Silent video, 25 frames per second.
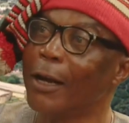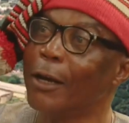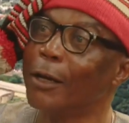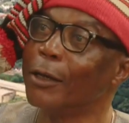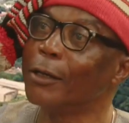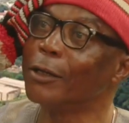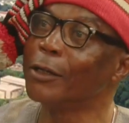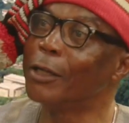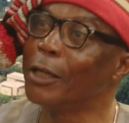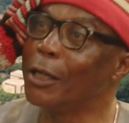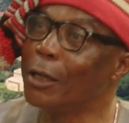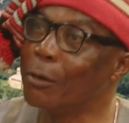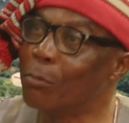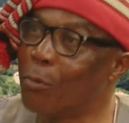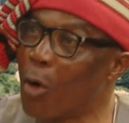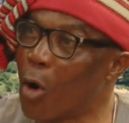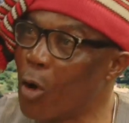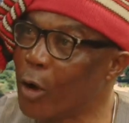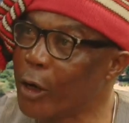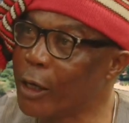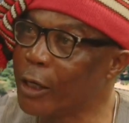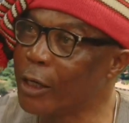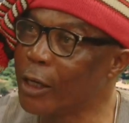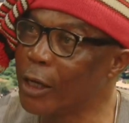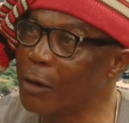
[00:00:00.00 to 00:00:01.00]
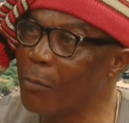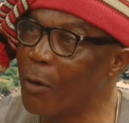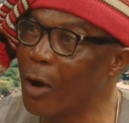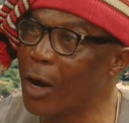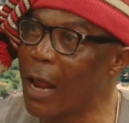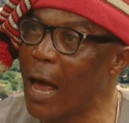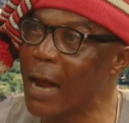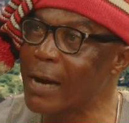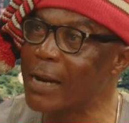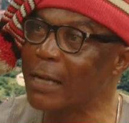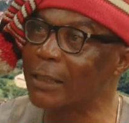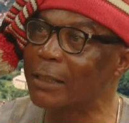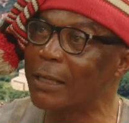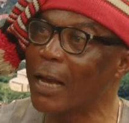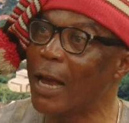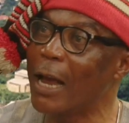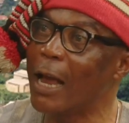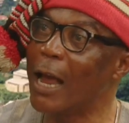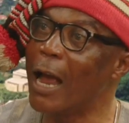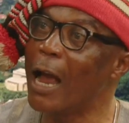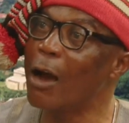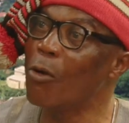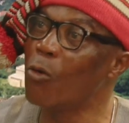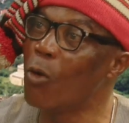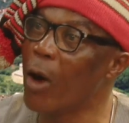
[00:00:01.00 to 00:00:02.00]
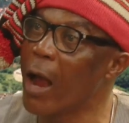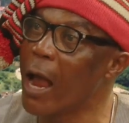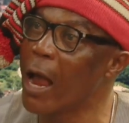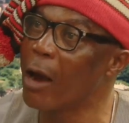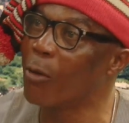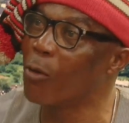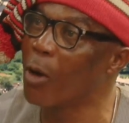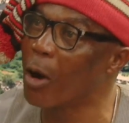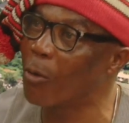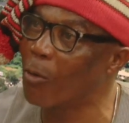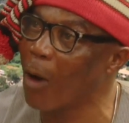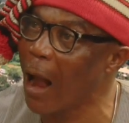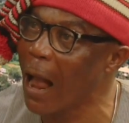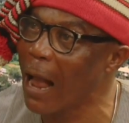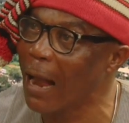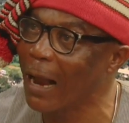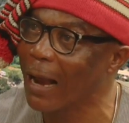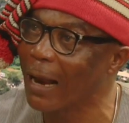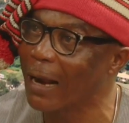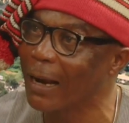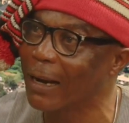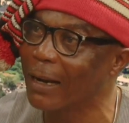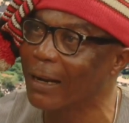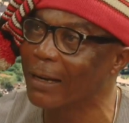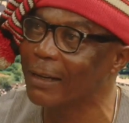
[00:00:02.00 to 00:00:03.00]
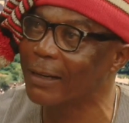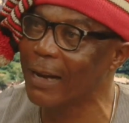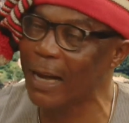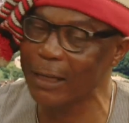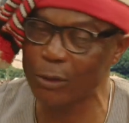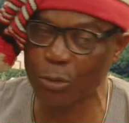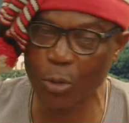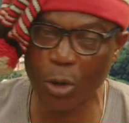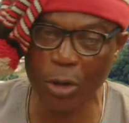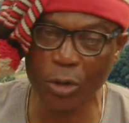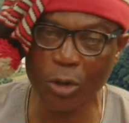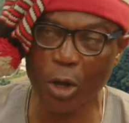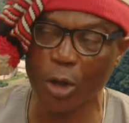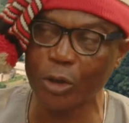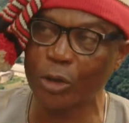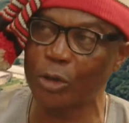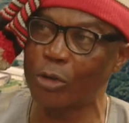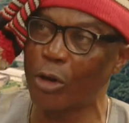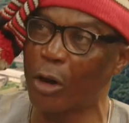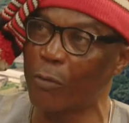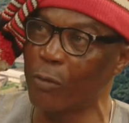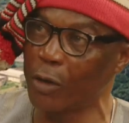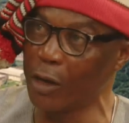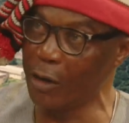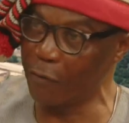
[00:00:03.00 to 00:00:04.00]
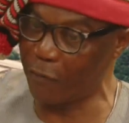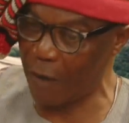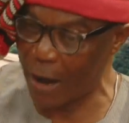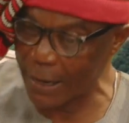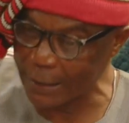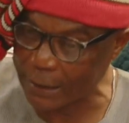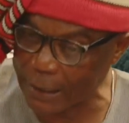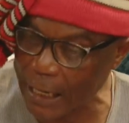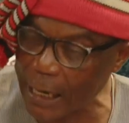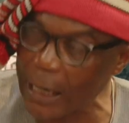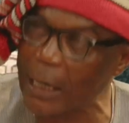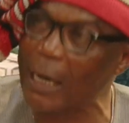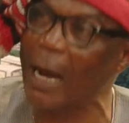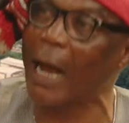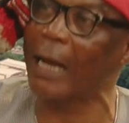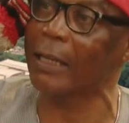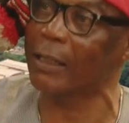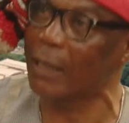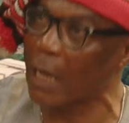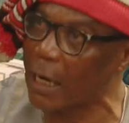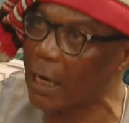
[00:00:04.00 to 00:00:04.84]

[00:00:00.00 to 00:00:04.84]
In Igbo land, they say, ewe, ewe, kwa. That's what causes trouble. If I take and